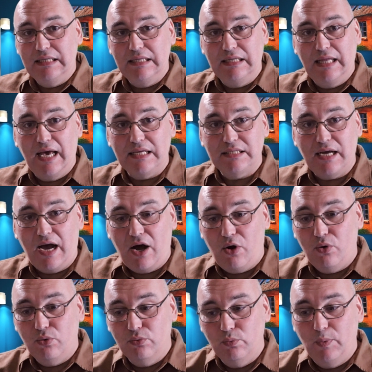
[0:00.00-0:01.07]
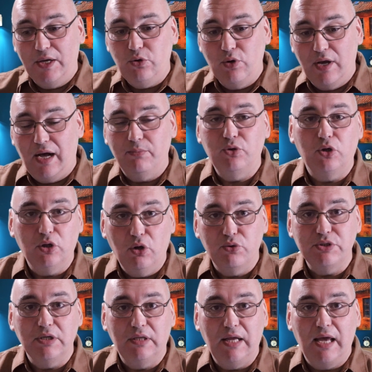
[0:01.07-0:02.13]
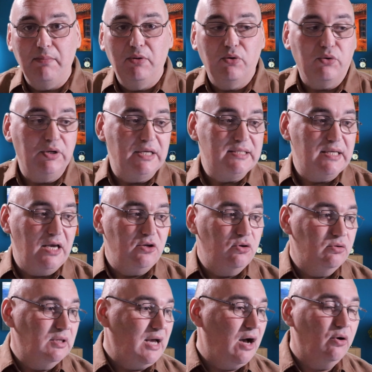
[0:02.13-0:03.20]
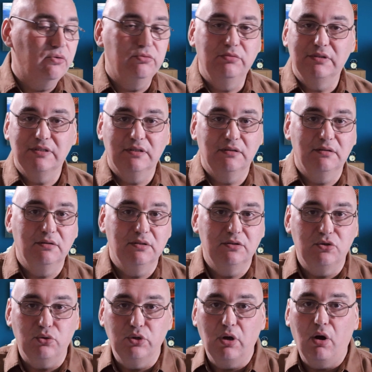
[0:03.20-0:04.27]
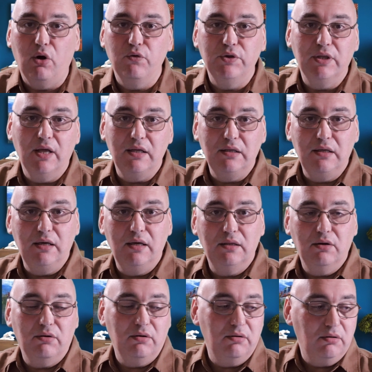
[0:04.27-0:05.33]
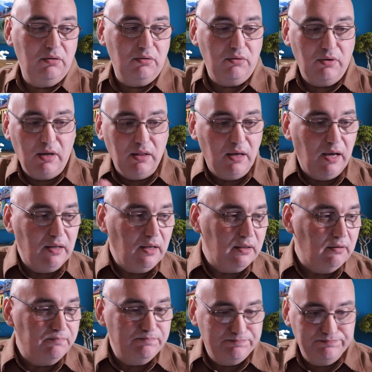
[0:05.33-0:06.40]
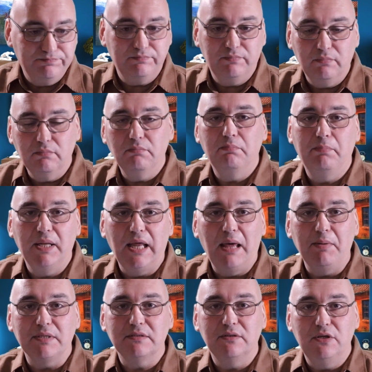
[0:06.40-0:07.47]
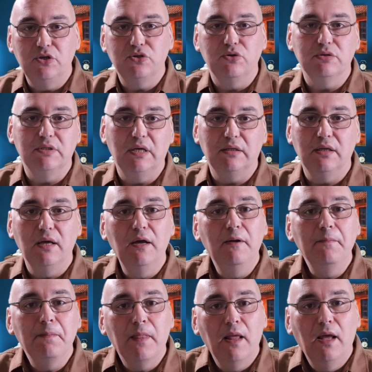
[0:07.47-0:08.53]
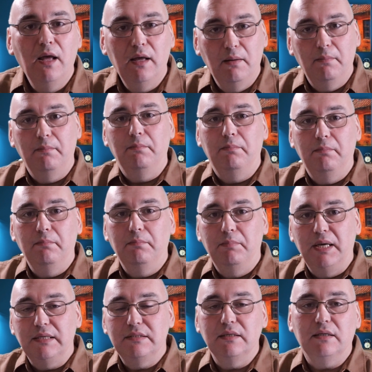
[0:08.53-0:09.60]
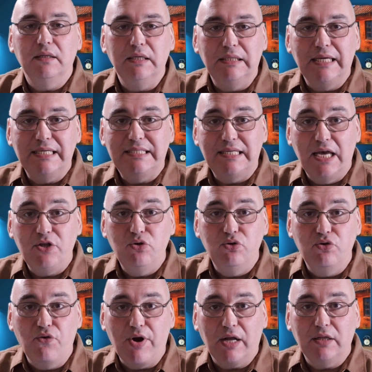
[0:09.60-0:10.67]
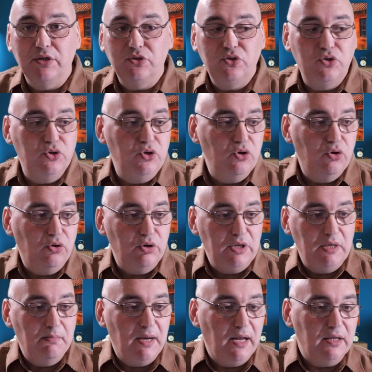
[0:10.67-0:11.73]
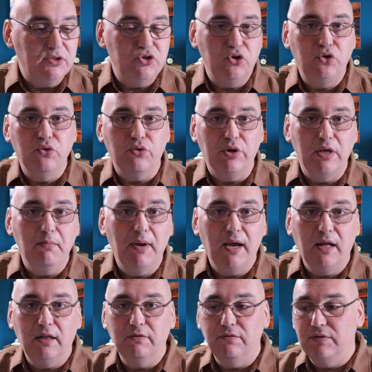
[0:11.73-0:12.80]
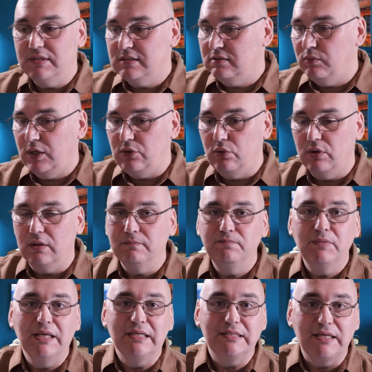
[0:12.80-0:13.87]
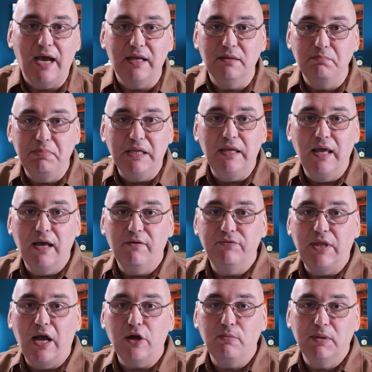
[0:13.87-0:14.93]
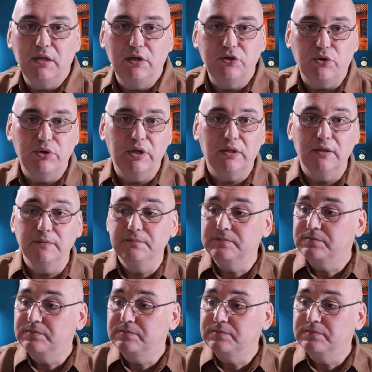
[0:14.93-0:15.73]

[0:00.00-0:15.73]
That's how, when you come to closing table, or they send you now through the COVID-19 or another pandemics issues, that basically they send you directly to your email, secure email, when you sign PDF document electronically.